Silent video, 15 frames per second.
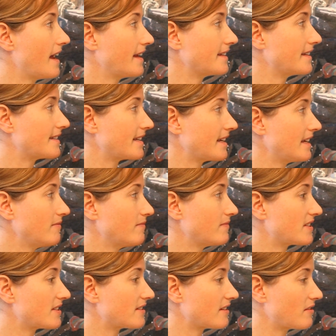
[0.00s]
it
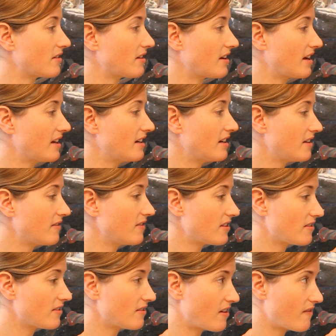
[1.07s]
seems that in an
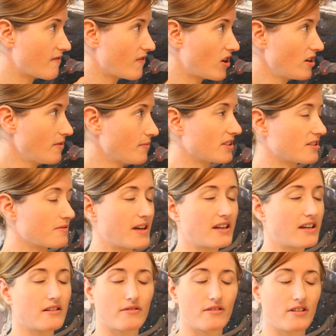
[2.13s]
Indian environment, to
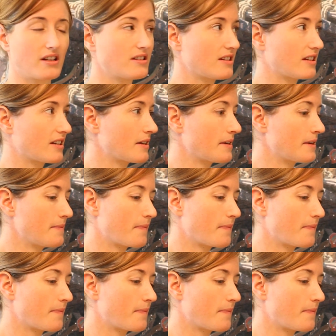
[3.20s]
make it authentic,